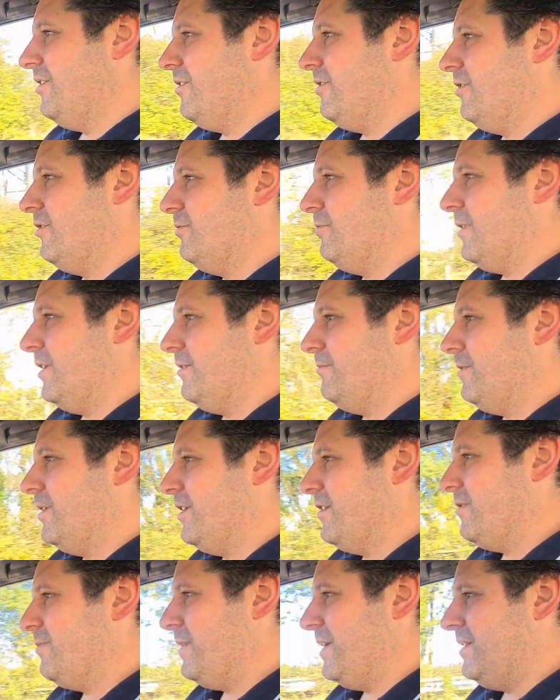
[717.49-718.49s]
Or do I
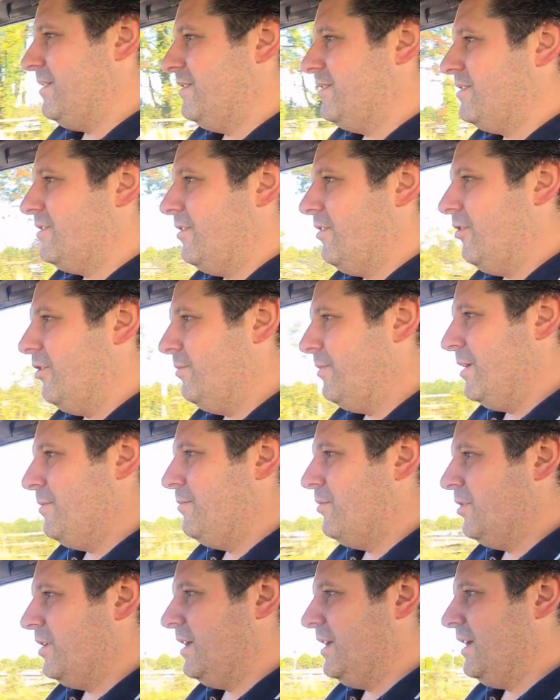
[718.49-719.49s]
want to spend all my
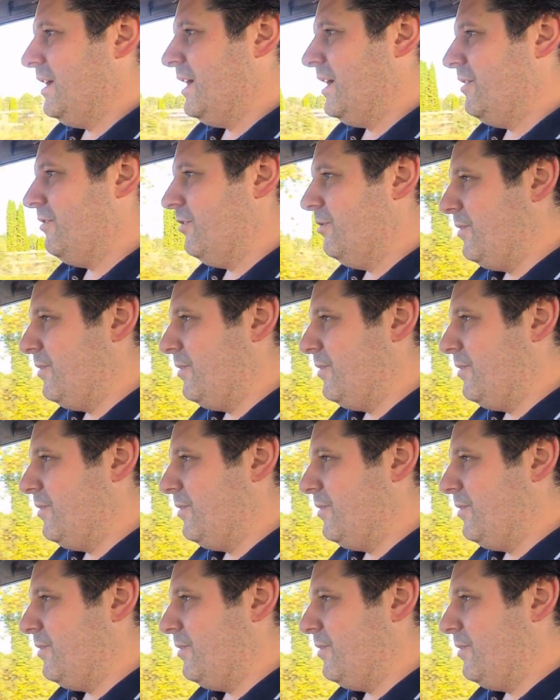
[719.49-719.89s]
money and